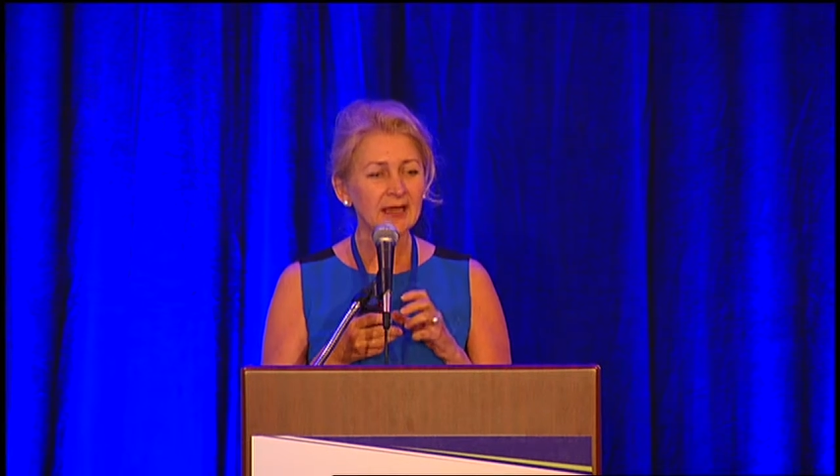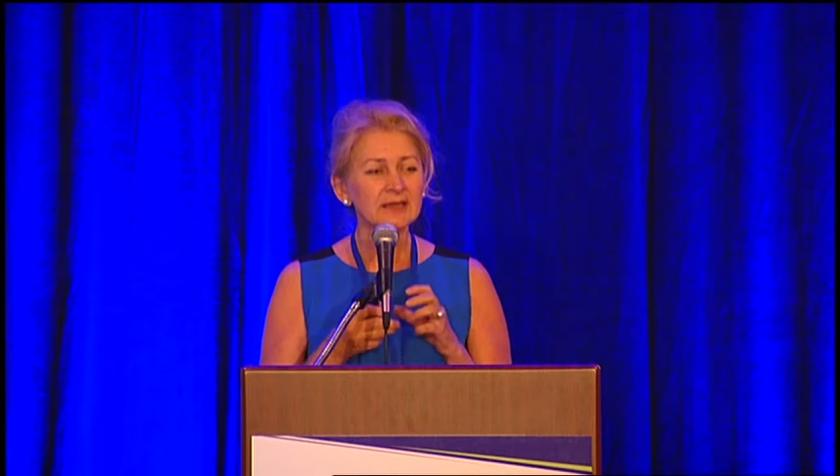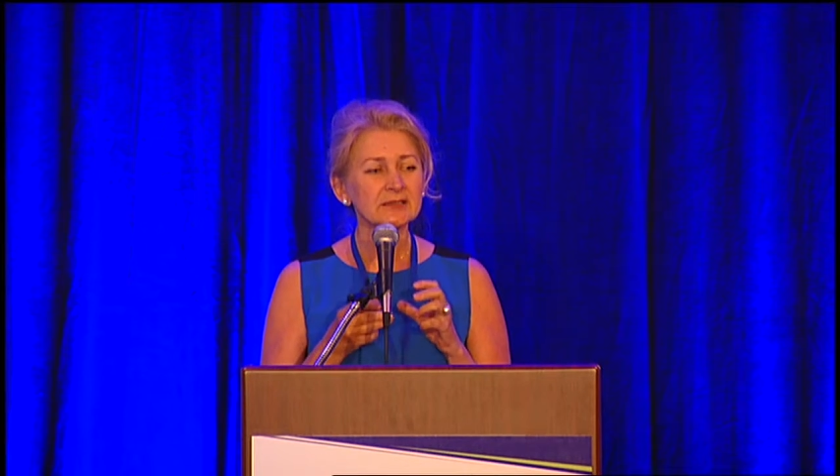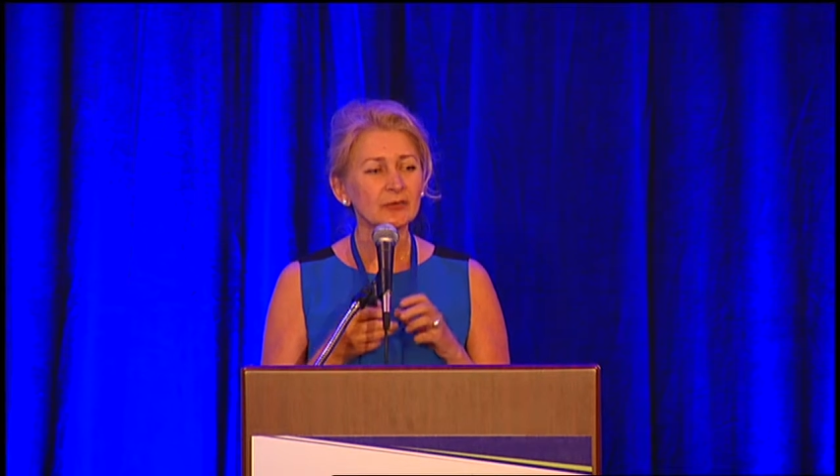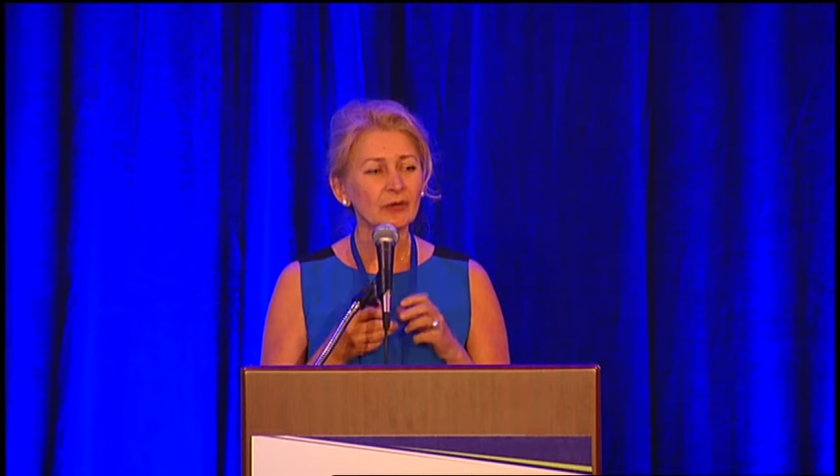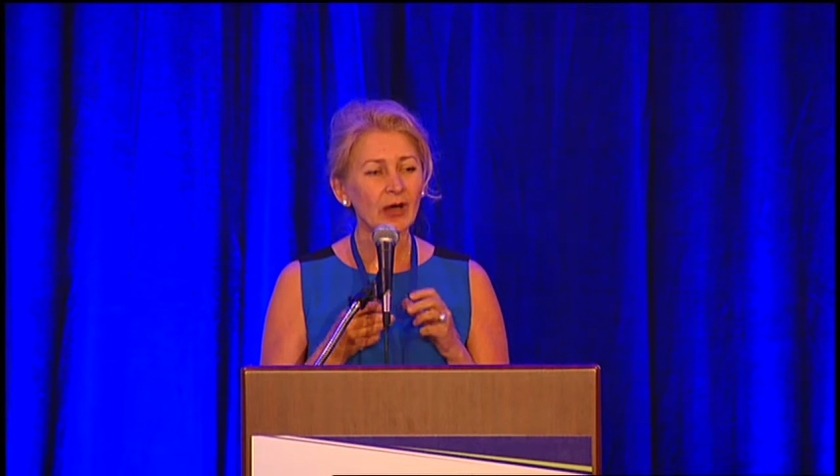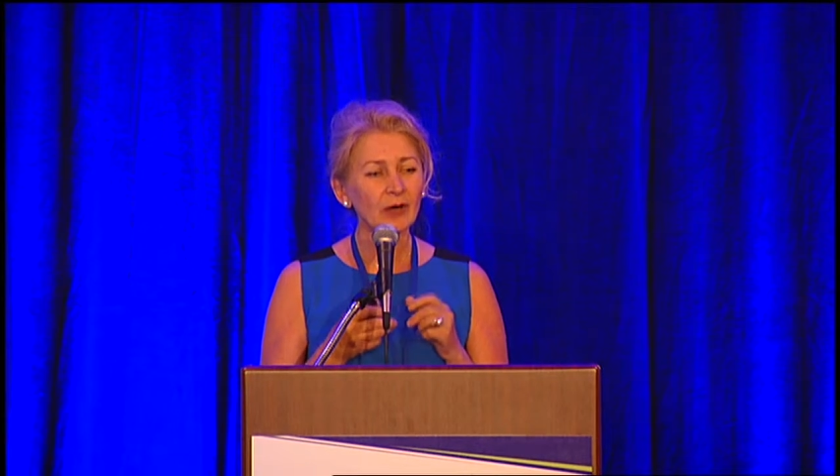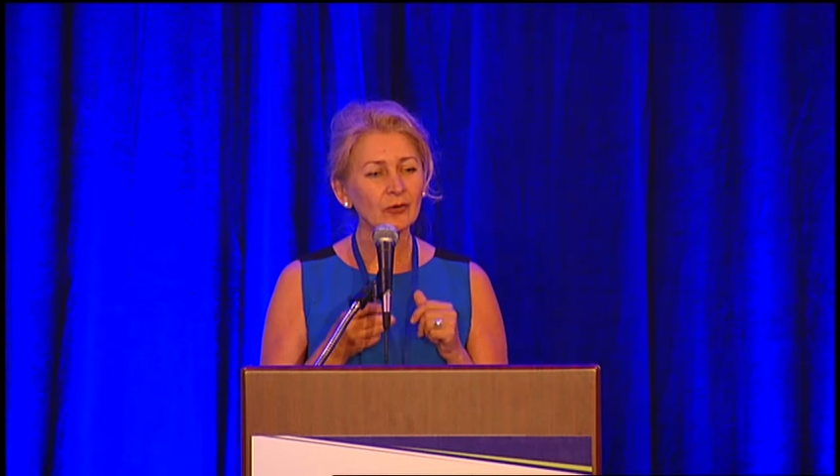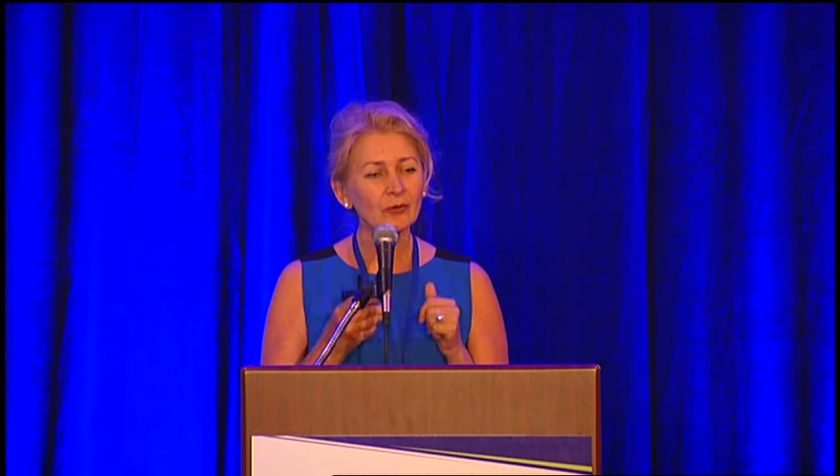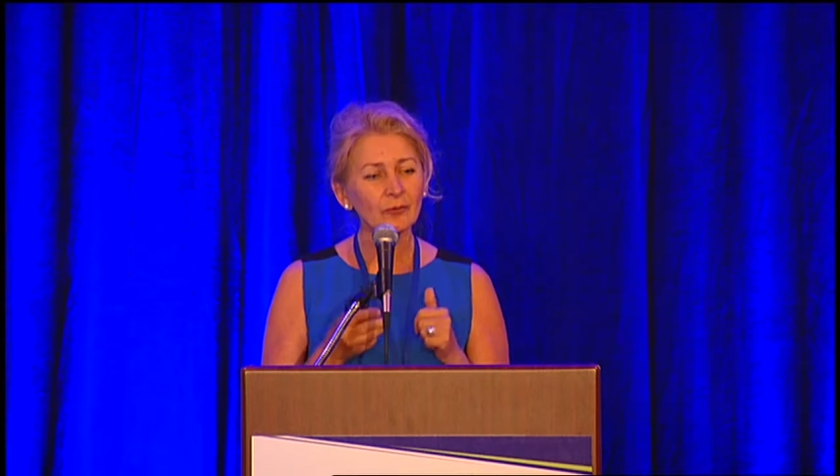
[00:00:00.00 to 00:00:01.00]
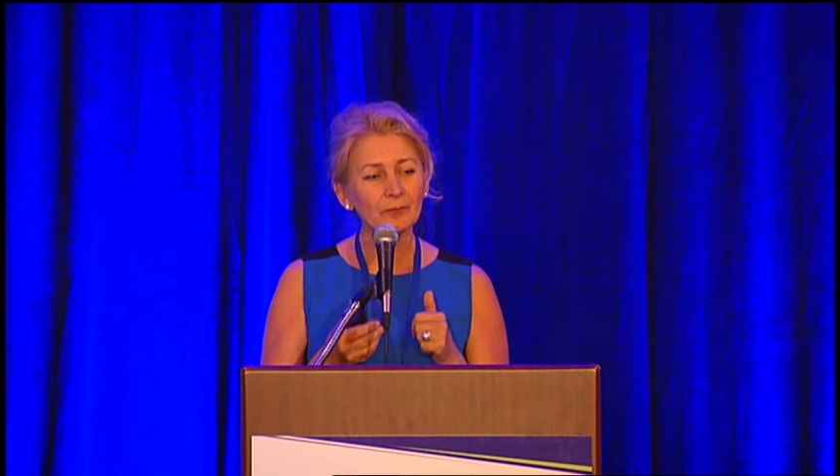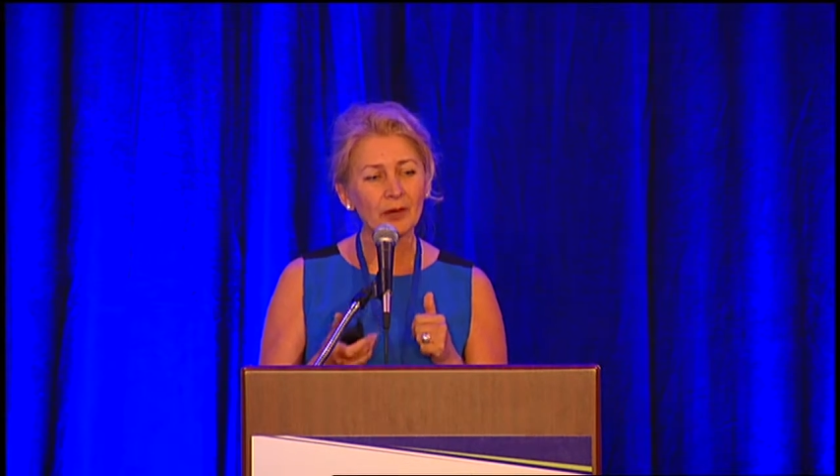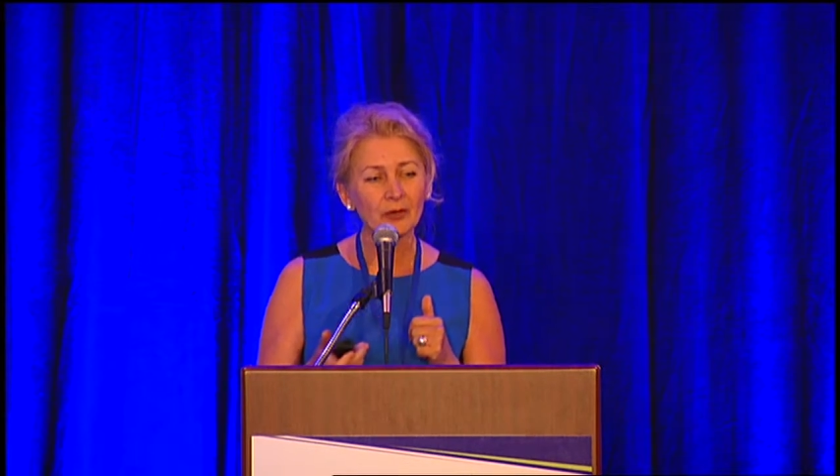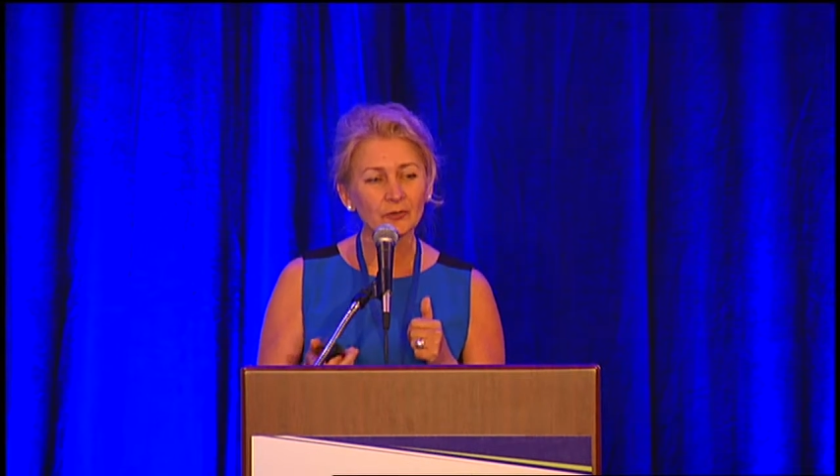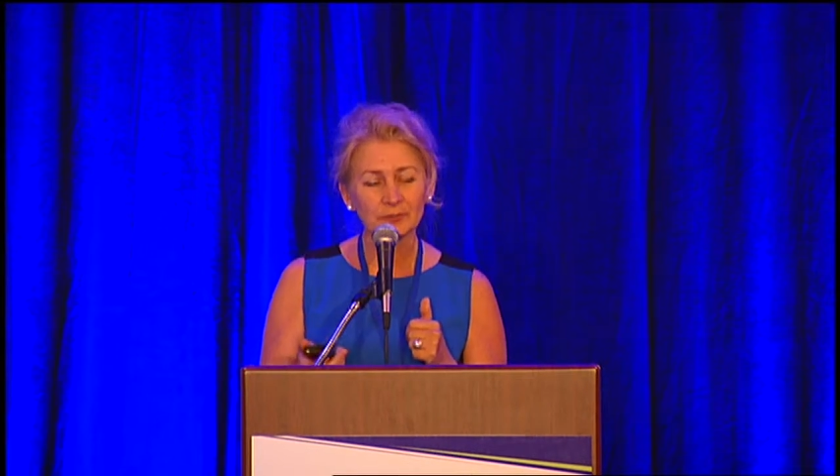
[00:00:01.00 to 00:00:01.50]
so our
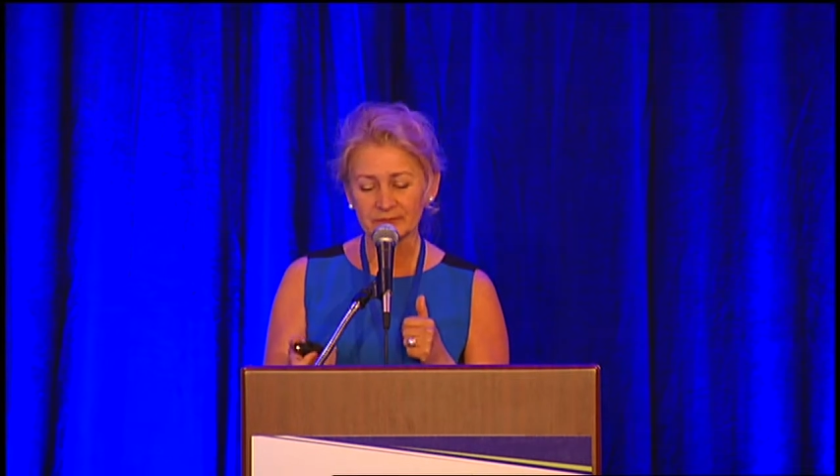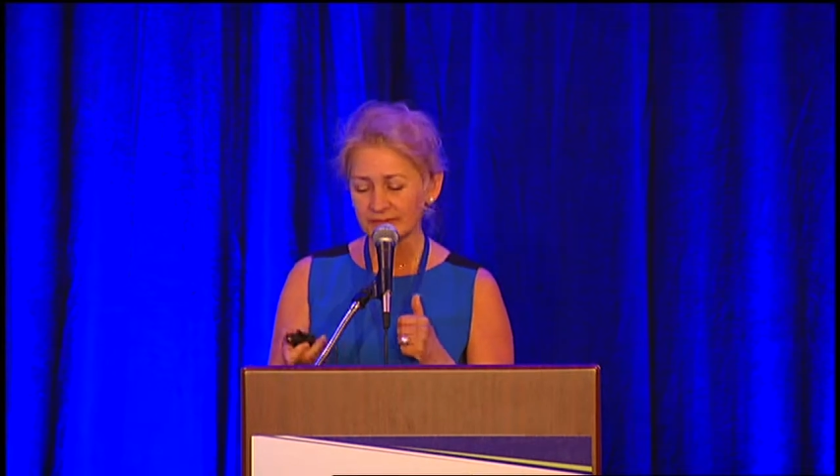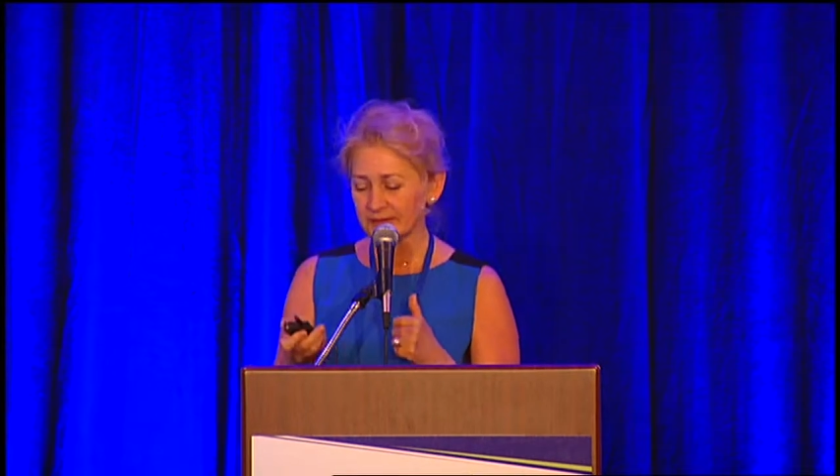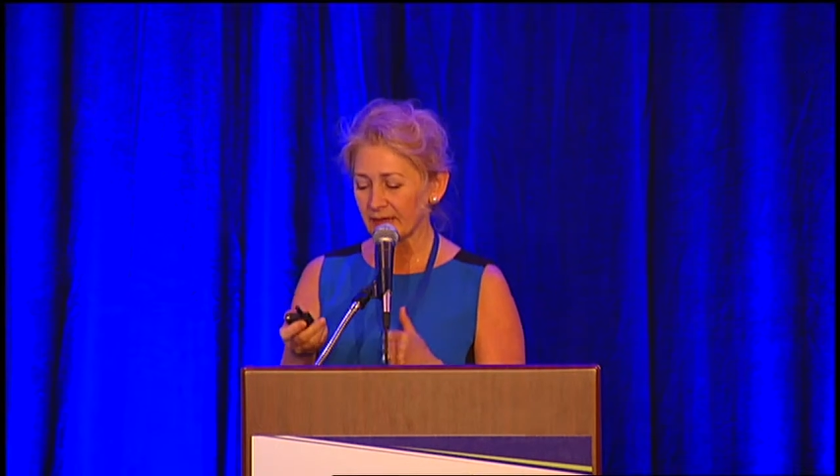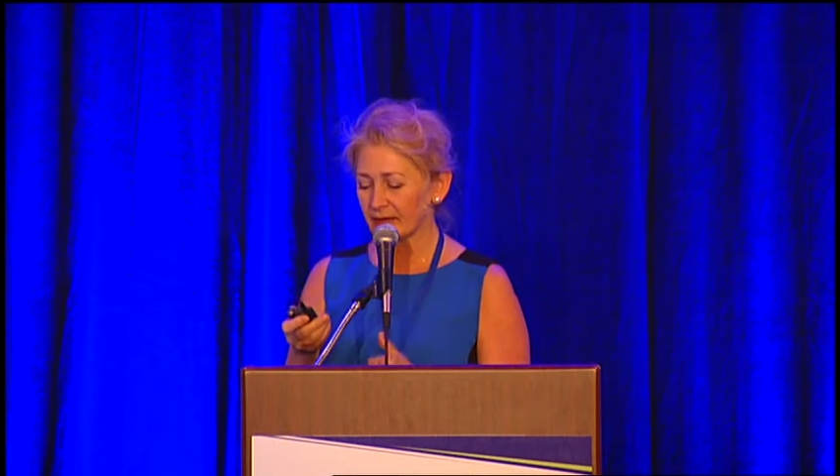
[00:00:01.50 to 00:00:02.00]
compound prevent